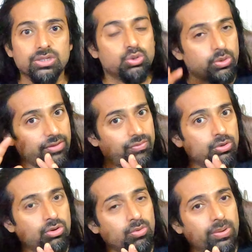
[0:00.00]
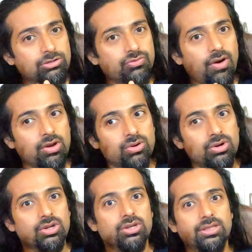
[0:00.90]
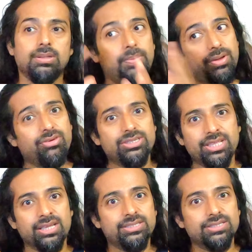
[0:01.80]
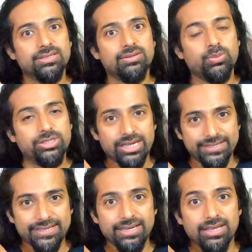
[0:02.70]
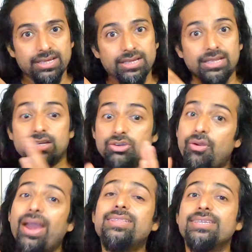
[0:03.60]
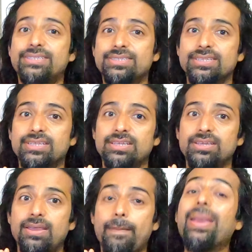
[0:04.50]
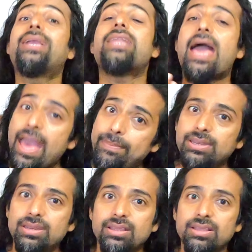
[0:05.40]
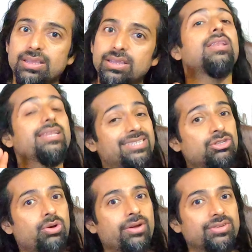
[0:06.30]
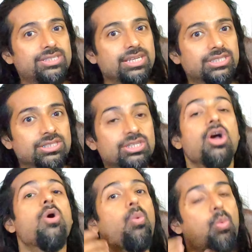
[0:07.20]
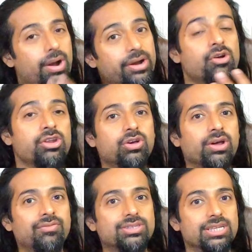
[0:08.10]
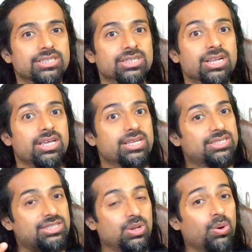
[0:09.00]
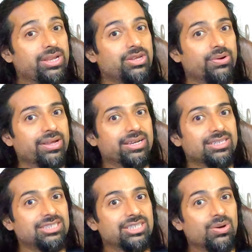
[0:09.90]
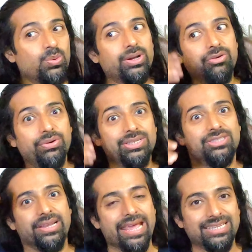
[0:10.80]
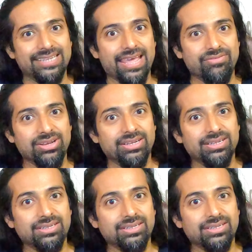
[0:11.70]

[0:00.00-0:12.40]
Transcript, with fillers: So if you don't want to follow the previous things which I said, try this. Make it a habit listen to conversations, work on your conversation. Slowly, your English will reach the next level.